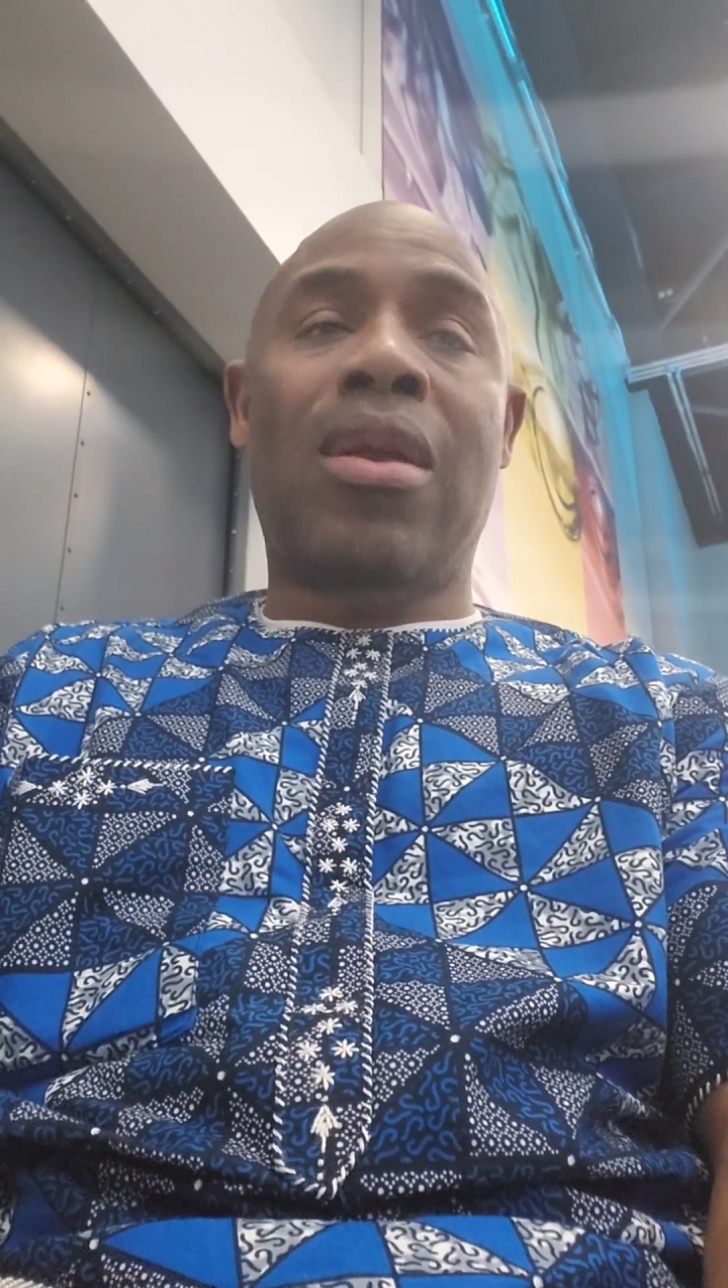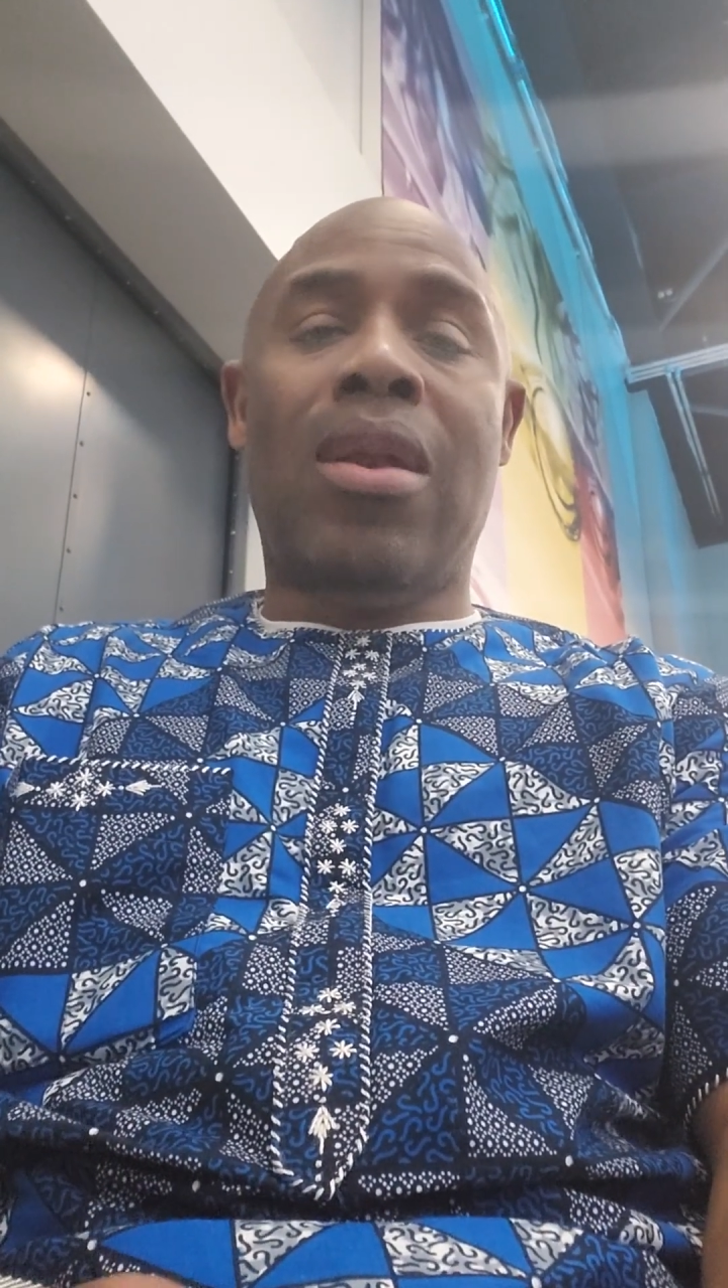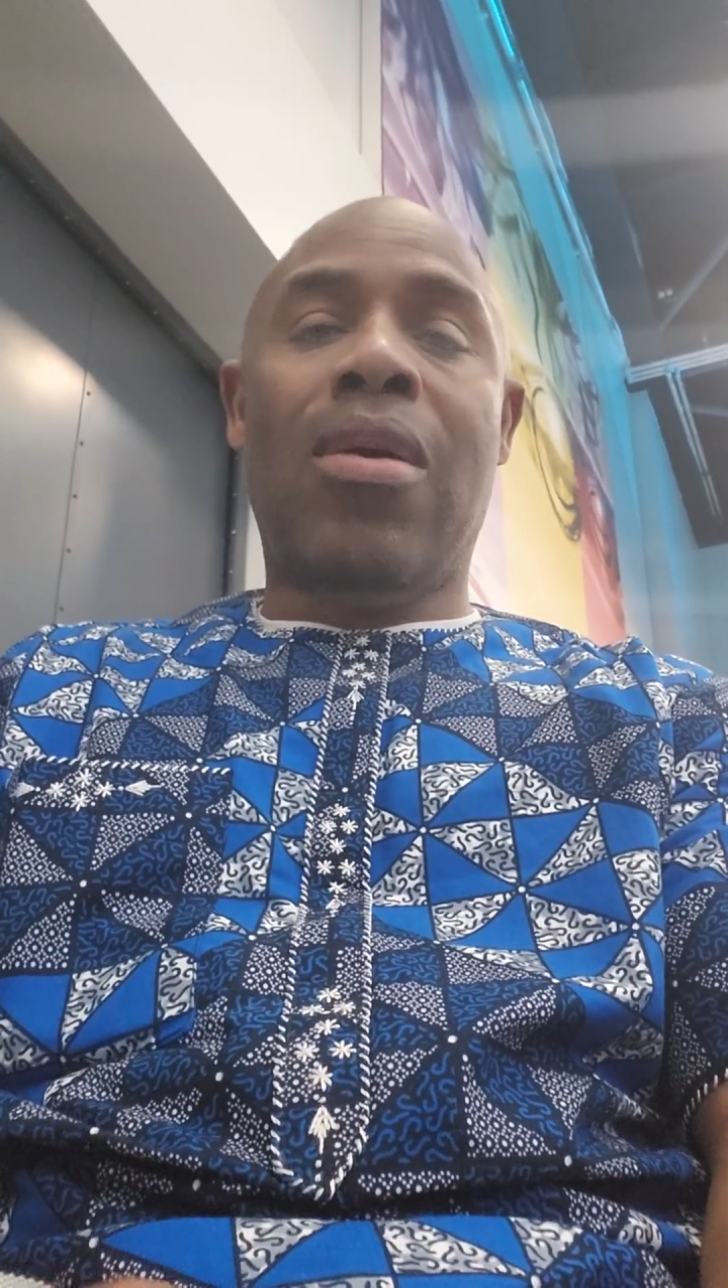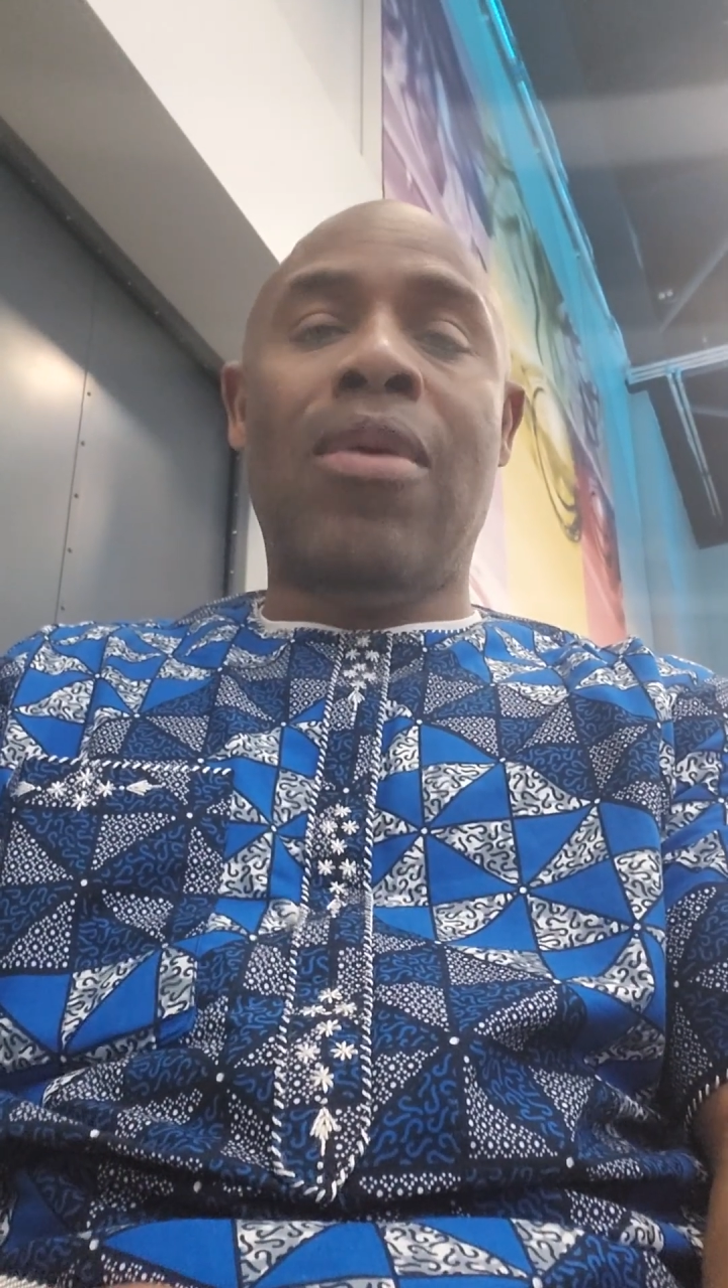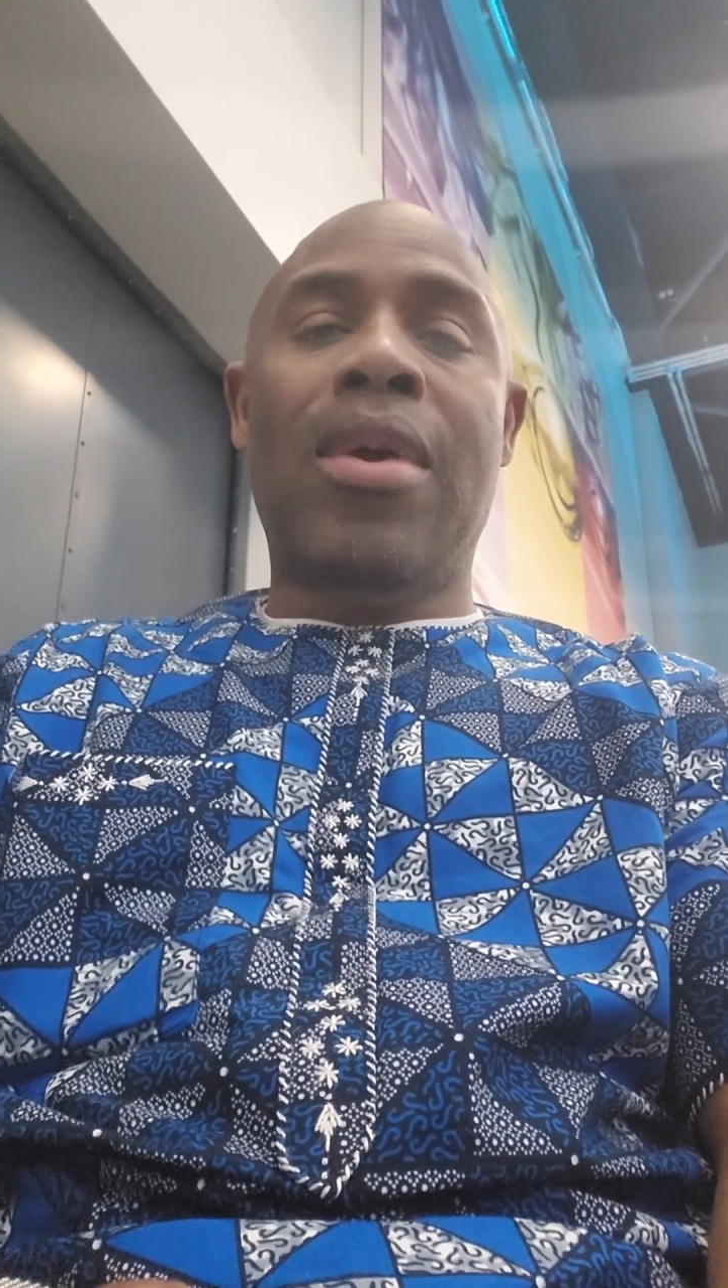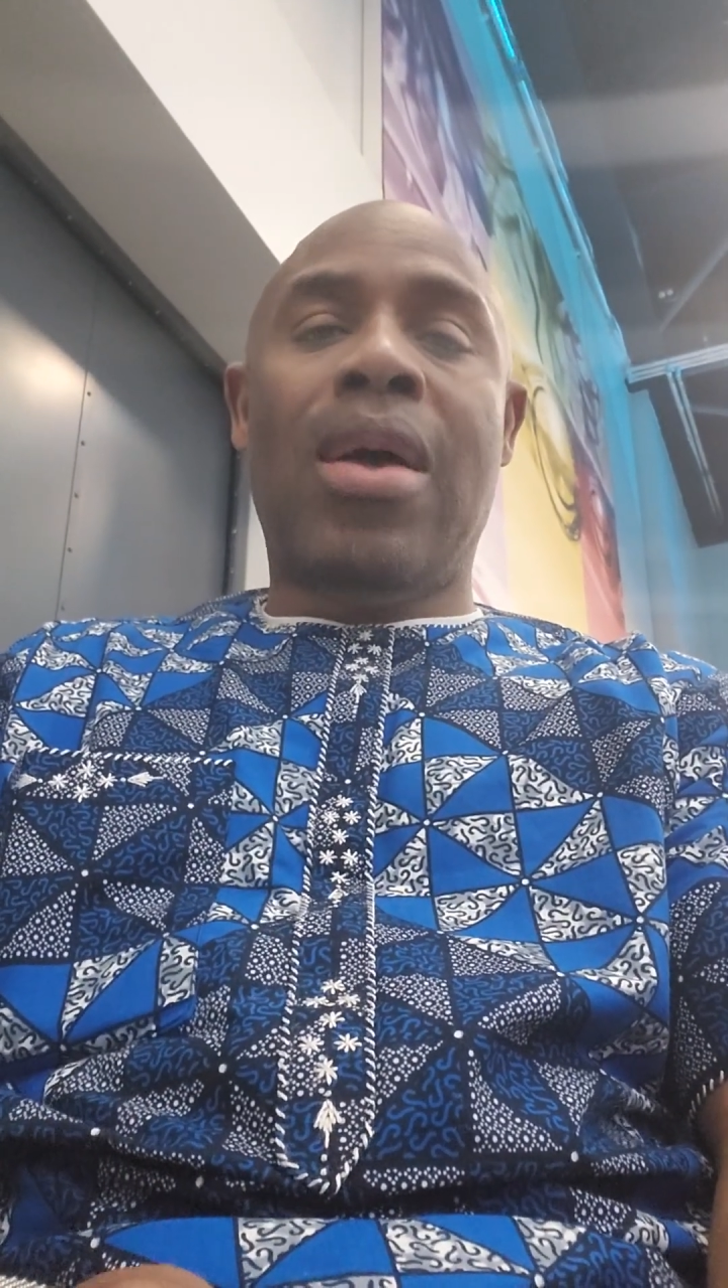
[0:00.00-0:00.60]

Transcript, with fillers: you know.